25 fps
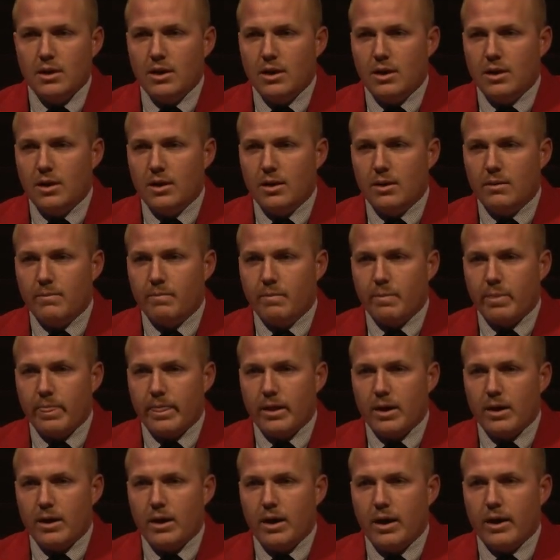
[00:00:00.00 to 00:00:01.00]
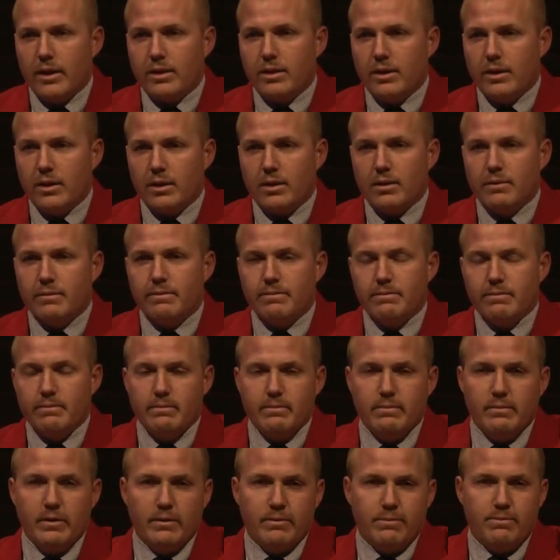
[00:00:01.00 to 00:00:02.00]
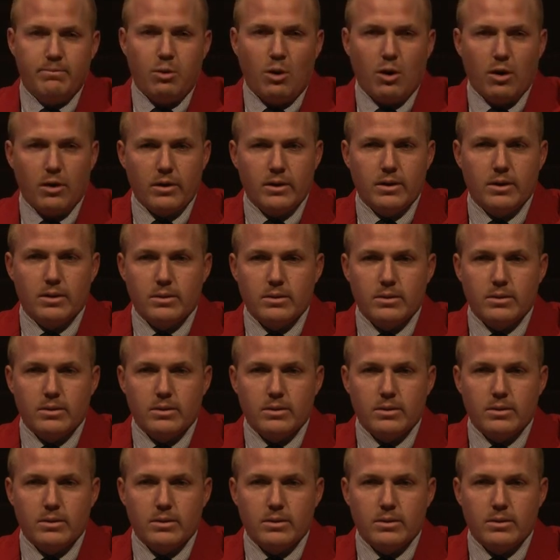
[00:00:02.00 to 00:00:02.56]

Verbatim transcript: I think if part